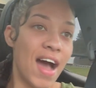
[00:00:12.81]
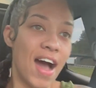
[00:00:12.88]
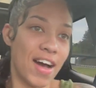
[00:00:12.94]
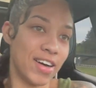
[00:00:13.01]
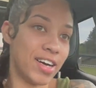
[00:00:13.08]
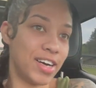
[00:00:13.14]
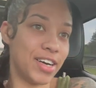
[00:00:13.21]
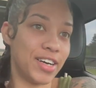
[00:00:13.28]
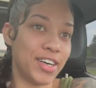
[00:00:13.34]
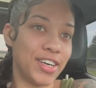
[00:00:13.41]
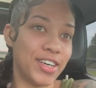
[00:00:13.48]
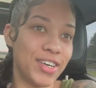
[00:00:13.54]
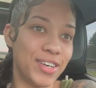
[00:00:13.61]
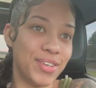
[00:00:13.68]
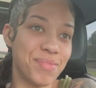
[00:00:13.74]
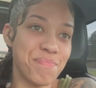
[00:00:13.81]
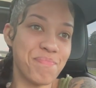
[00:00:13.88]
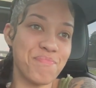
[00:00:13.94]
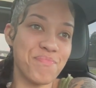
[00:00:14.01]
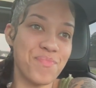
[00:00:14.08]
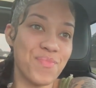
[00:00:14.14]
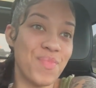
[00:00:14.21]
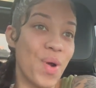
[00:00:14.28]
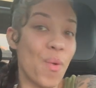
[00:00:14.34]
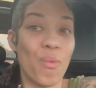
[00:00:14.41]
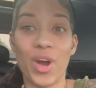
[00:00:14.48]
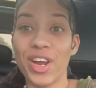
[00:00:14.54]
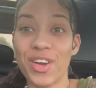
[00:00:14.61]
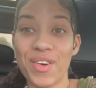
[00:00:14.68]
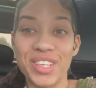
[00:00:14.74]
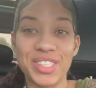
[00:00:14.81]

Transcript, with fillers: Um, we're going